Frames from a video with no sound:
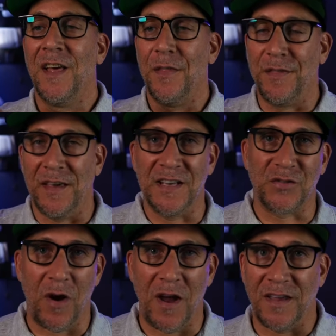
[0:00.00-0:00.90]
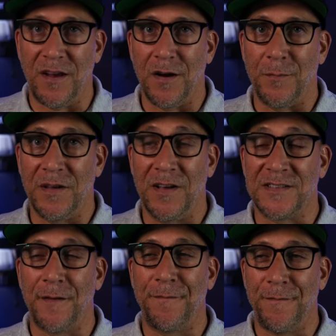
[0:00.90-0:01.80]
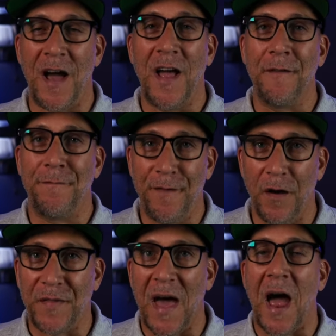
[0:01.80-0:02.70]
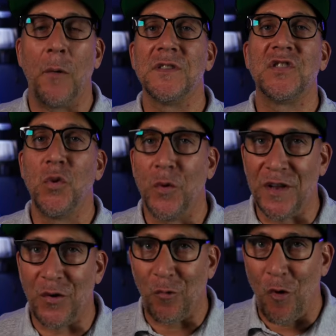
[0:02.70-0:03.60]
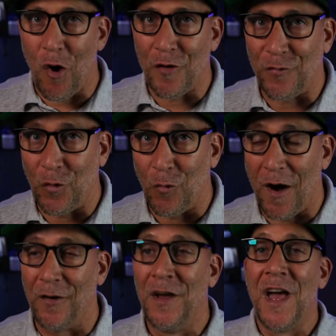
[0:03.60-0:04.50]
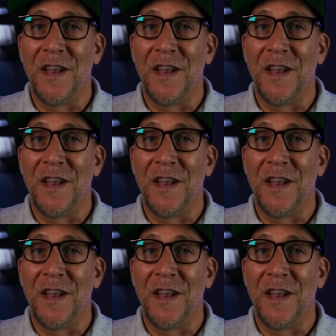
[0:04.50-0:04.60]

these right here because I felt that I was doing it wrong for a while.